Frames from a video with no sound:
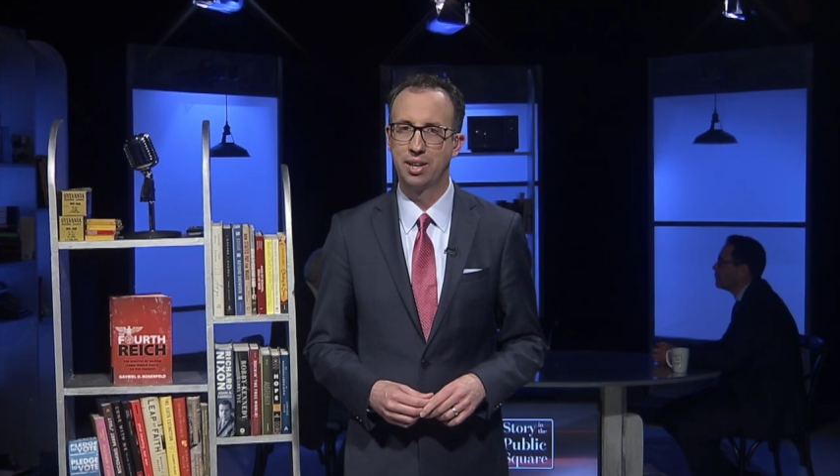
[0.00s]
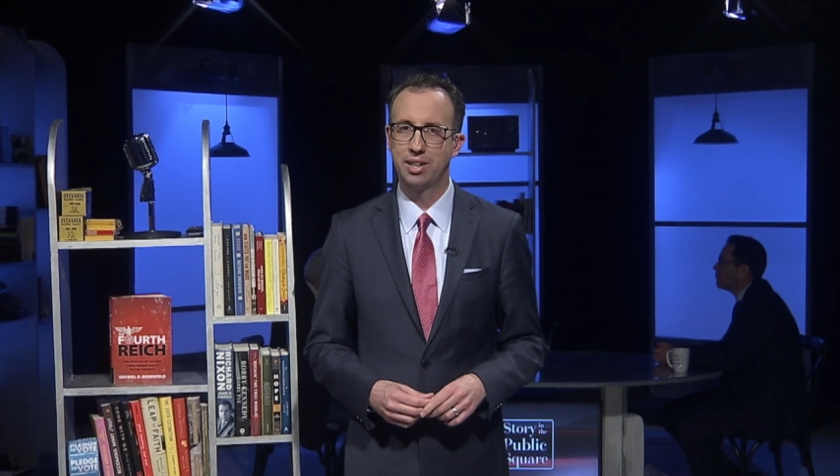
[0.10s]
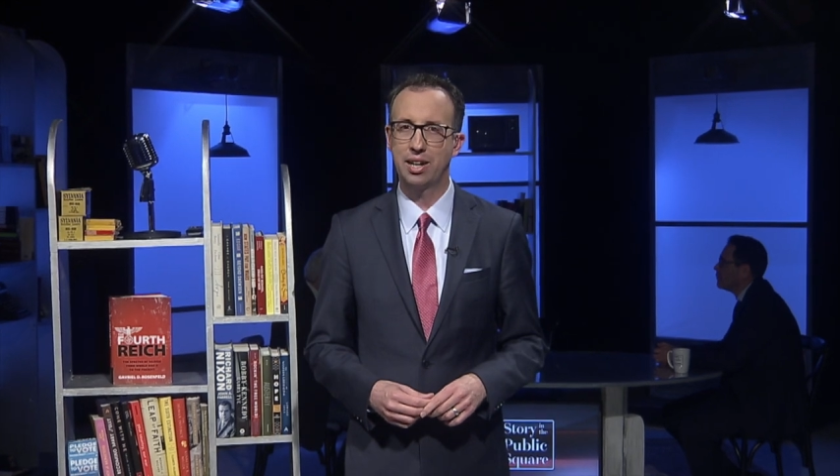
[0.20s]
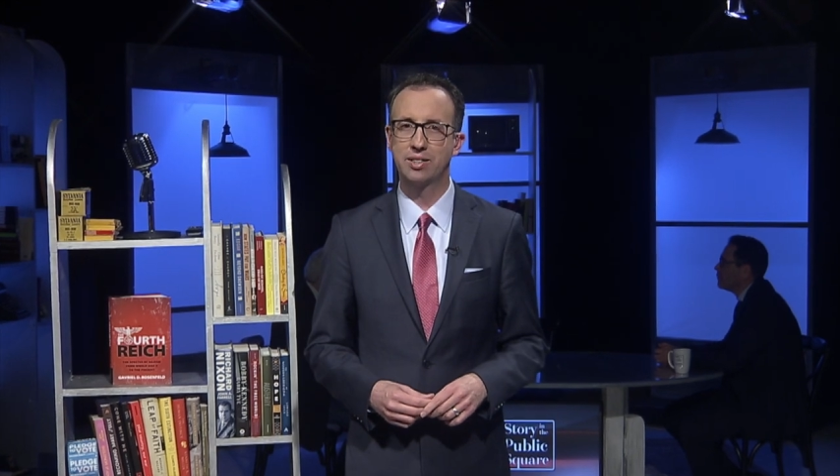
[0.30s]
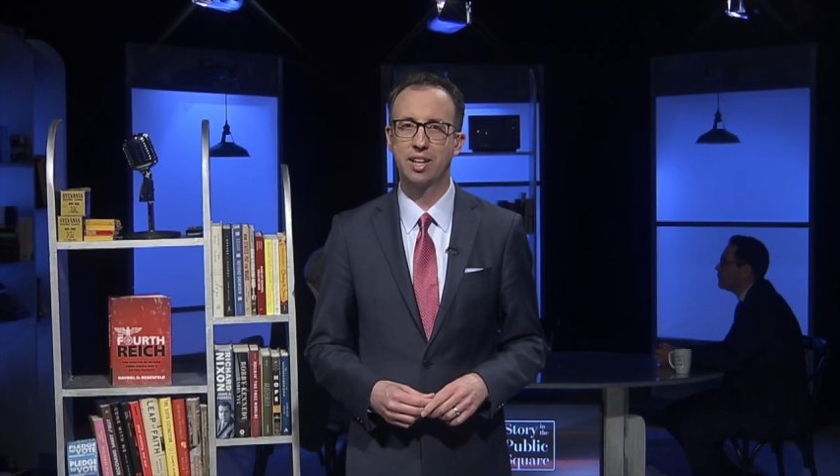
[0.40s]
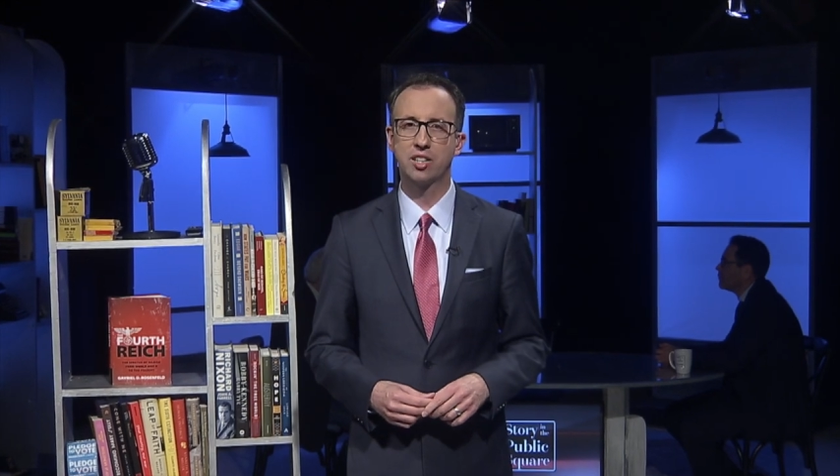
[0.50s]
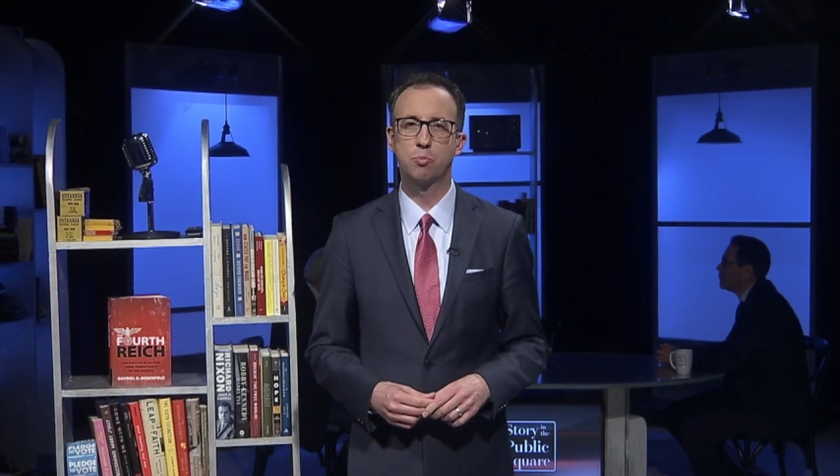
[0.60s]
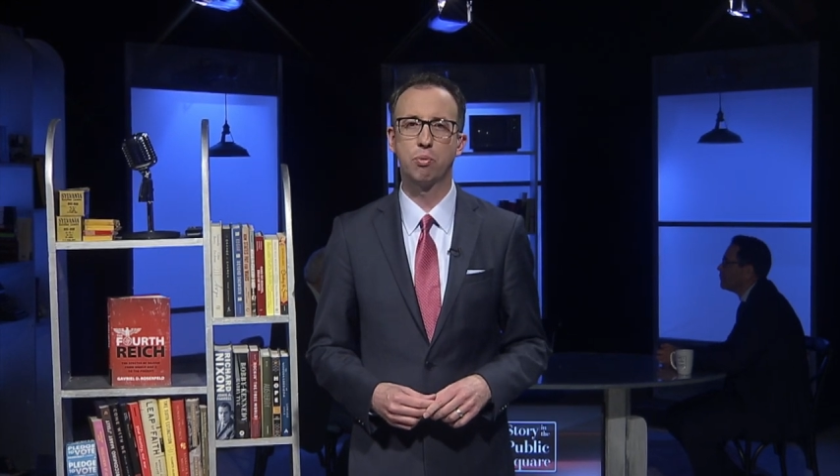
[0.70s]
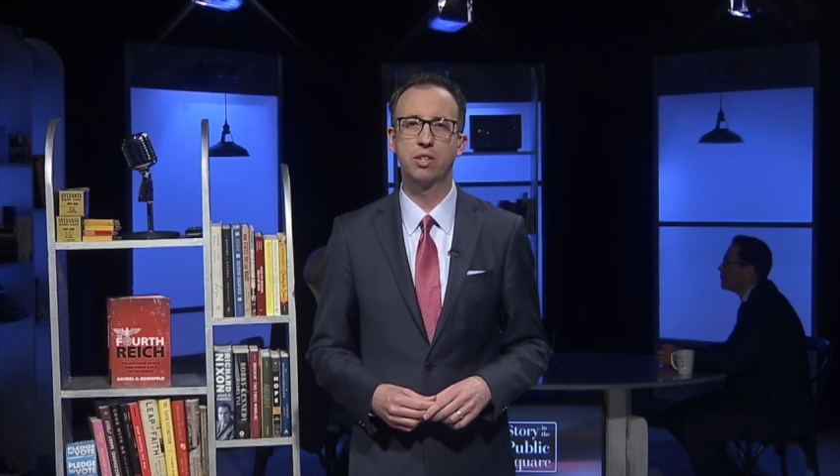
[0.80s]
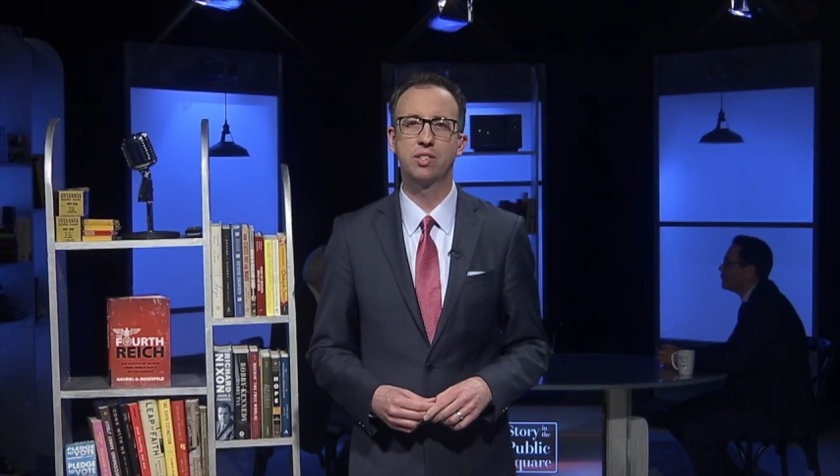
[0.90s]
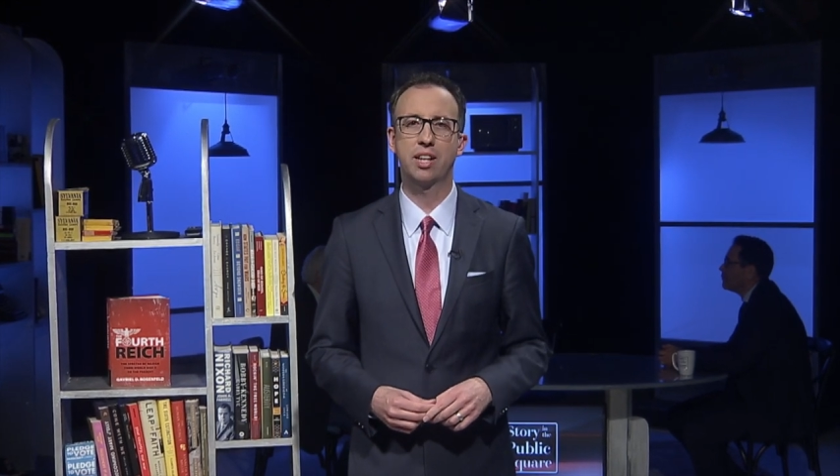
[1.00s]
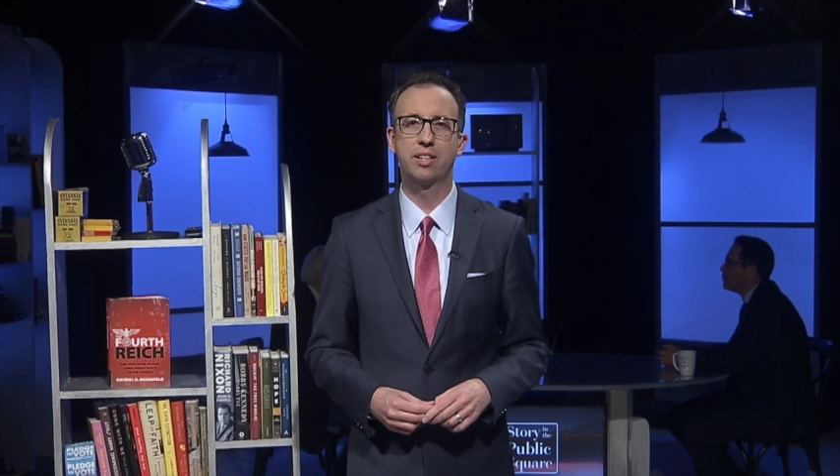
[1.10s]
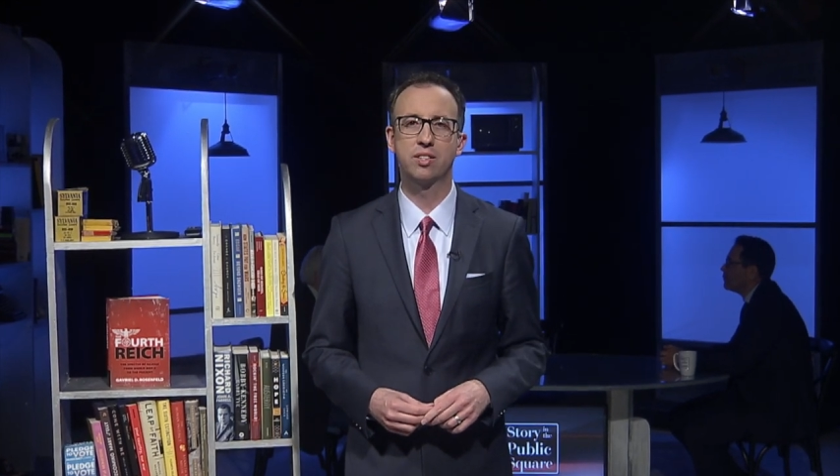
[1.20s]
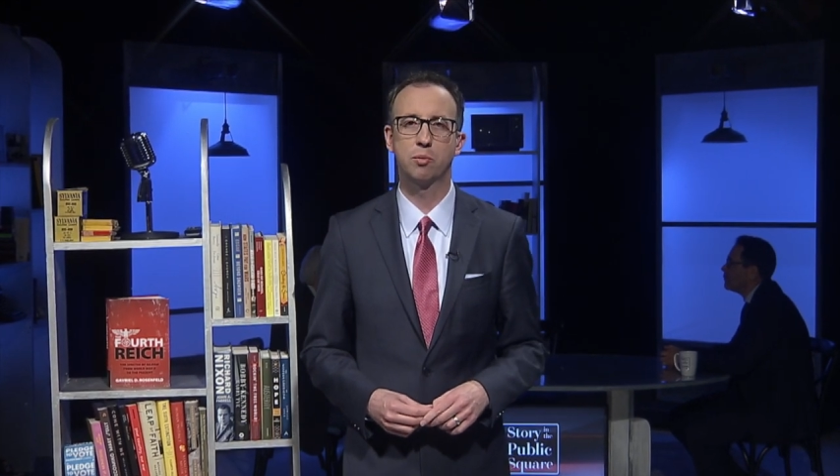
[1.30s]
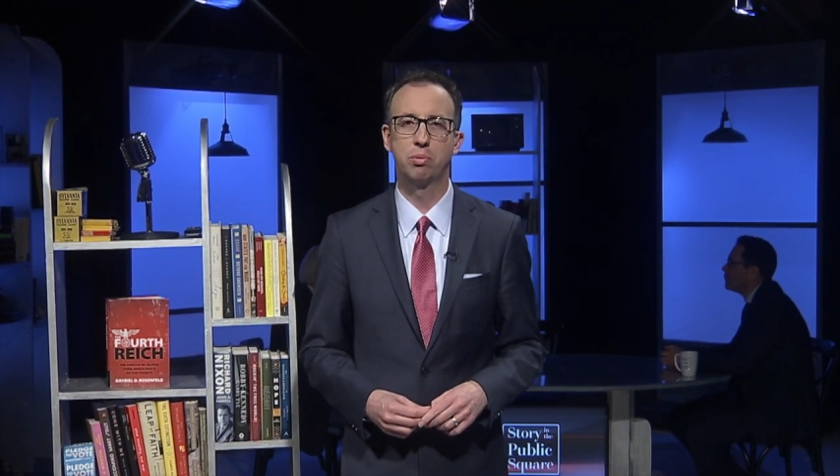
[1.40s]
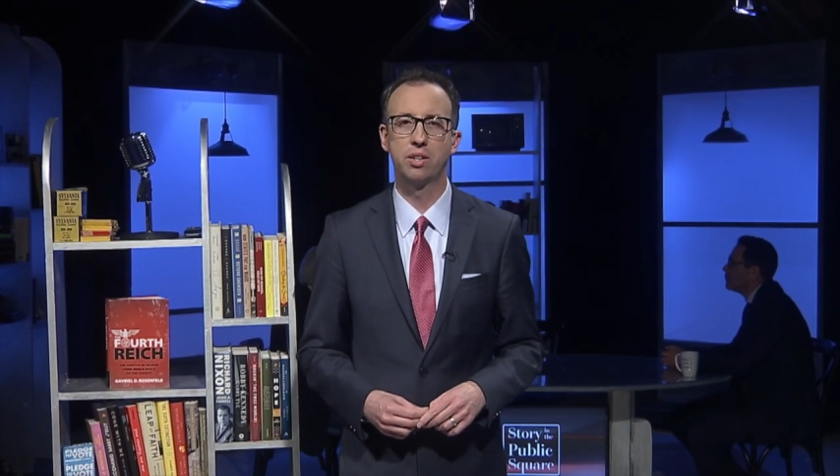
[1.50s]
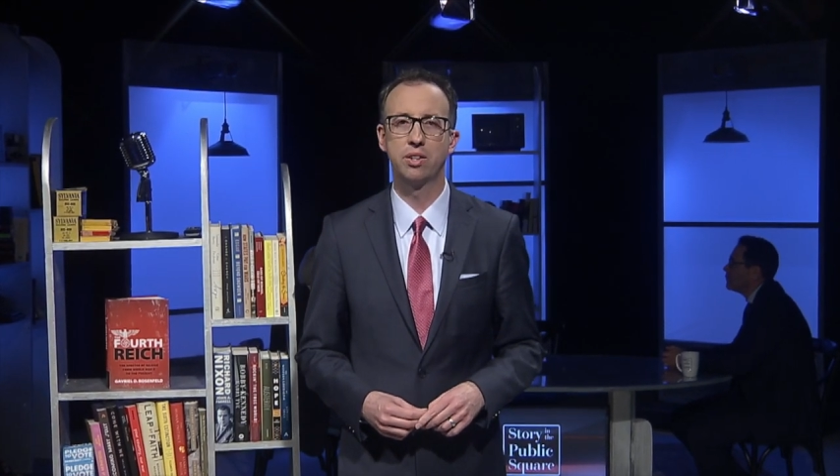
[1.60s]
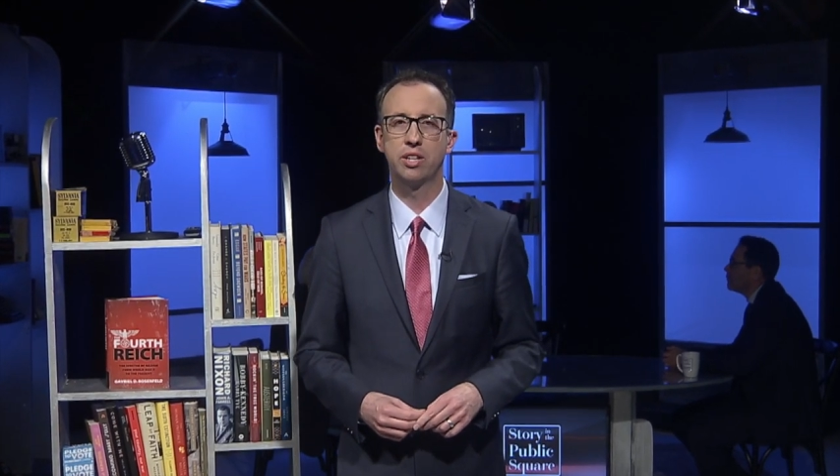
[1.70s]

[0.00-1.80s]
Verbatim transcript: Today's guest brings that discipline to